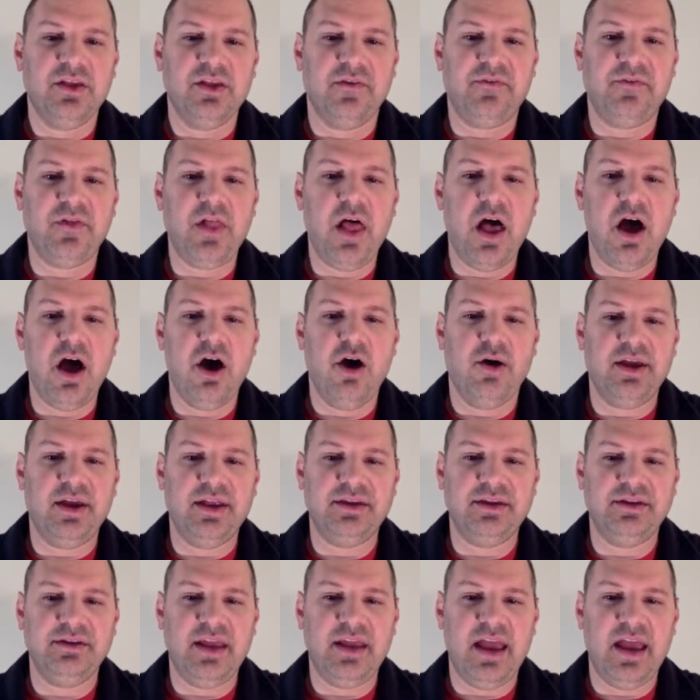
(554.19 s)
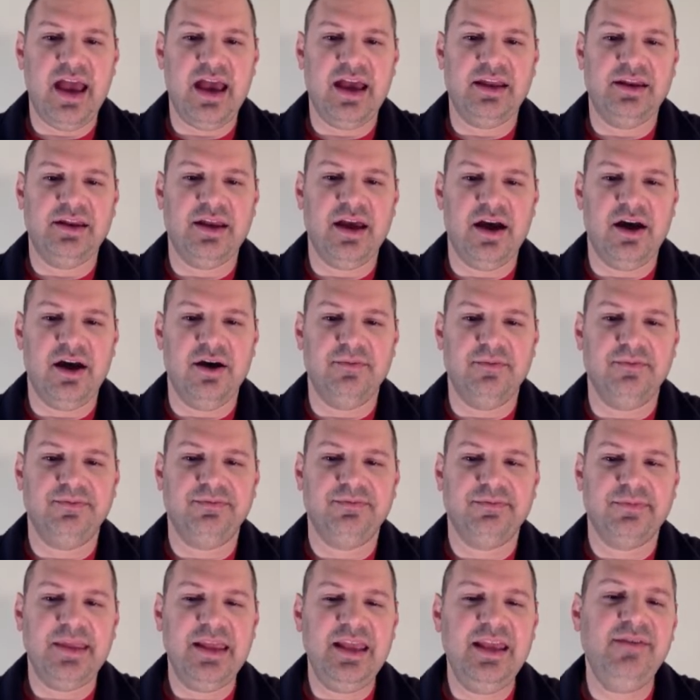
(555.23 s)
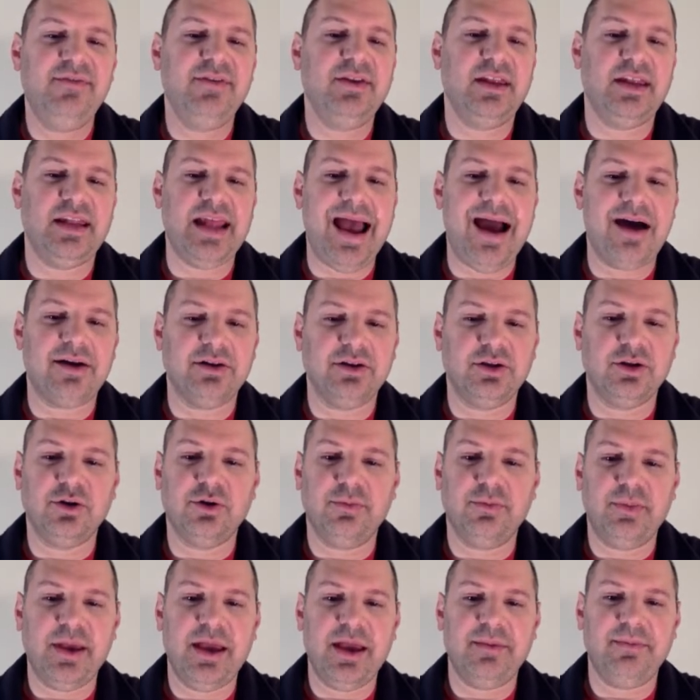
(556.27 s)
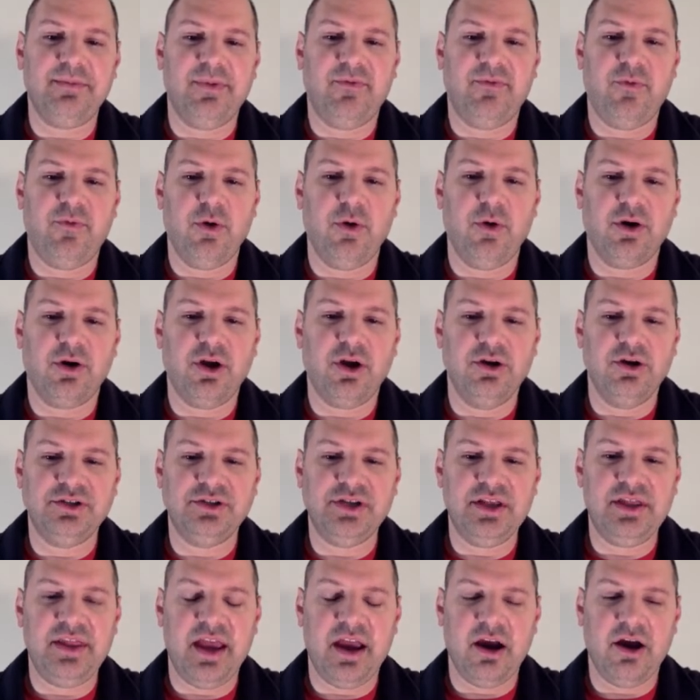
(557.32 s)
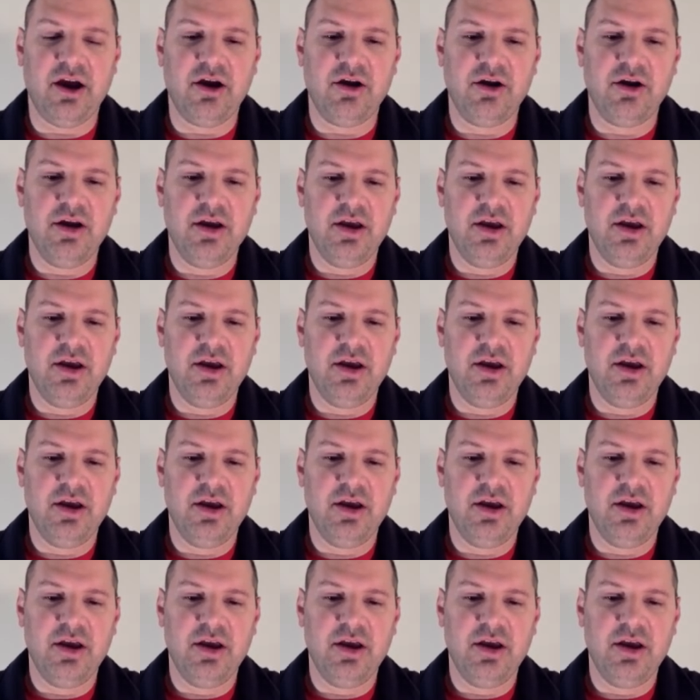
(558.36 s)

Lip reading: flow and even it out a little bit before it goes in there.